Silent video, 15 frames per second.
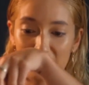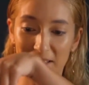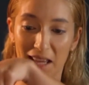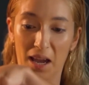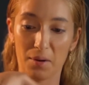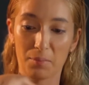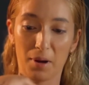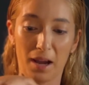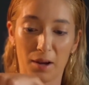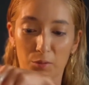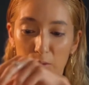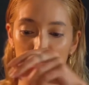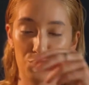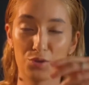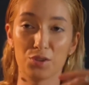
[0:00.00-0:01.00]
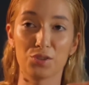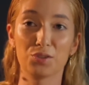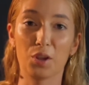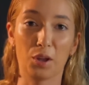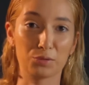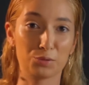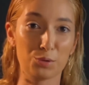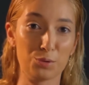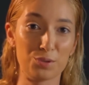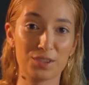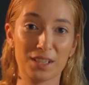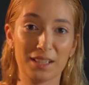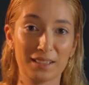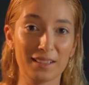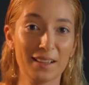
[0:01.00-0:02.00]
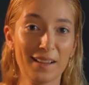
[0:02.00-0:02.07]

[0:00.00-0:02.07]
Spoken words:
time, I was just not using